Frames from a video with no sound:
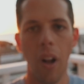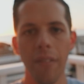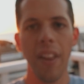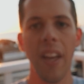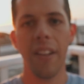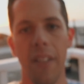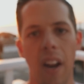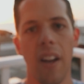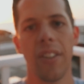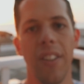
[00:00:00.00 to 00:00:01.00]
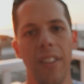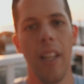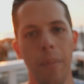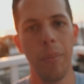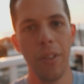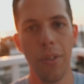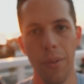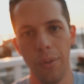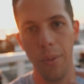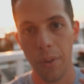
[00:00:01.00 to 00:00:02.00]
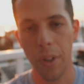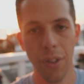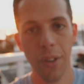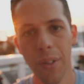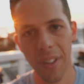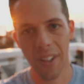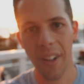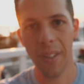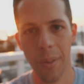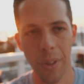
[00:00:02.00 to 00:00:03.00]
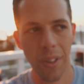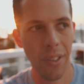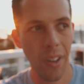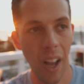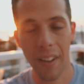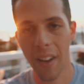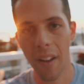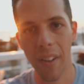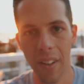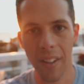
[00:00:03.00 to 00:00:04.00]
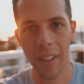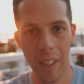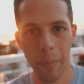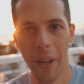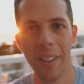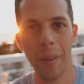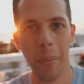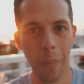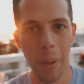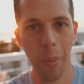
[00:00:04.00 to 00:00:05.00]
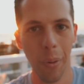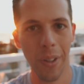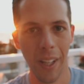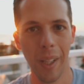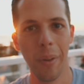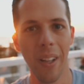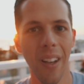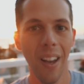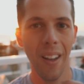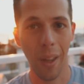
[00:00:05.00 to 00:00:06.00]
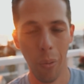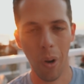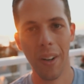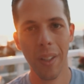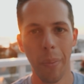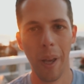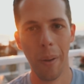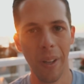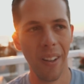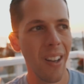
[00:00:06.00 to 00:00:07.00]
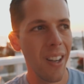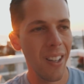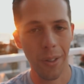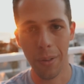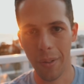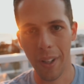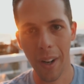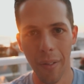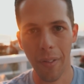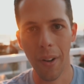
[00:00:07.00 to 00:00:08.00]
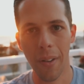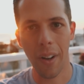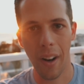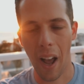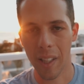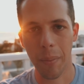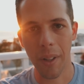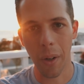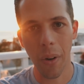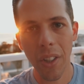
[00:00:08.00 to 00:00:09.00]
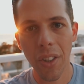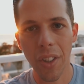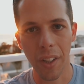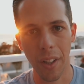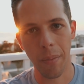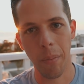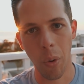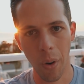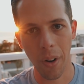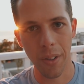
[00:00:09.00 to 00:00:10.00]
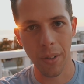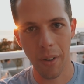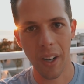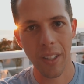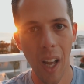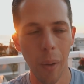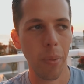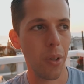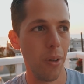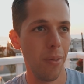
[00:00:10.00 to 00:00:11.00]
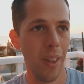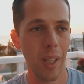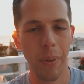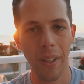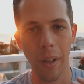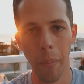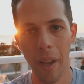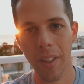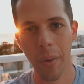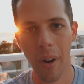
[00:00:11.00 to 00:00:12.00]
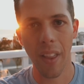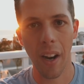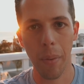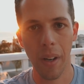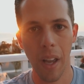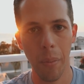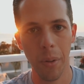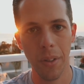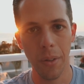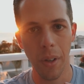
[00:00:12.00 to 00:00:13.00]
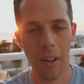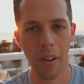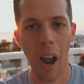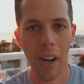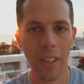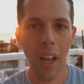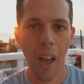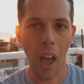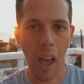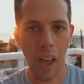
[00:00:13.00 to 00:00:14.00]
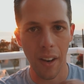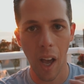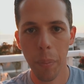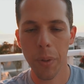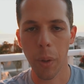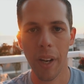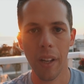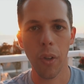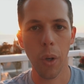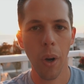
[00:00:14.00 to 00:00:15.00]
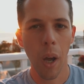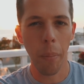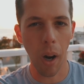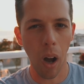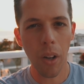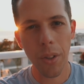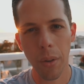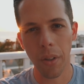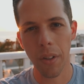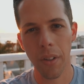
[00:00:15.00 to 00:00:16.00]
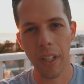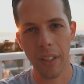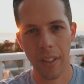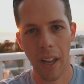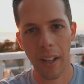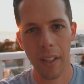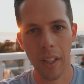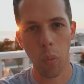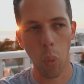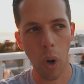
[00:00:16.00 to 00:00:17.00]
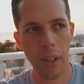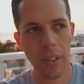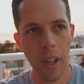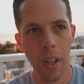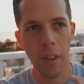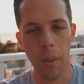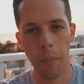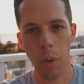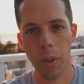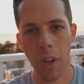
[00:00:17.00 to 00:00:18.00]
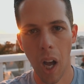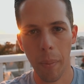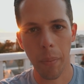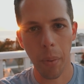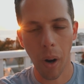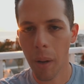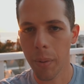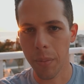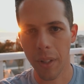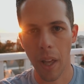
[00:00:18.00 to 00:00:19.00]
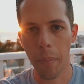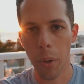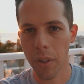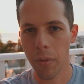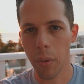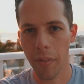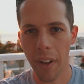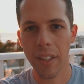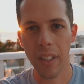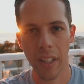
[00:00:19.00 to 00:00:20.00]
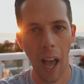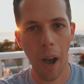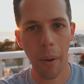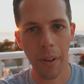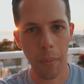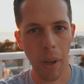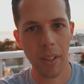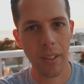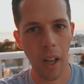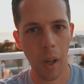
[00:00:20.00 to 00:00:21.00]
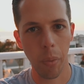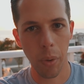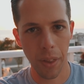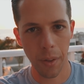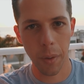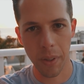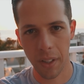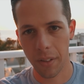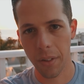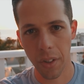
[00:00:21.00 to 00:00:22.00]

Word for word: all of that interaction led me to consulting calls, which I never expected, but people were telling me they wanted to pay me to get on the phone and ask me their questions and get more direct help. So that's been an amazing way that I've been able to interact and help so many of you, but also learn exactly what the most common problems that most of you are facing and how I could best help with those particular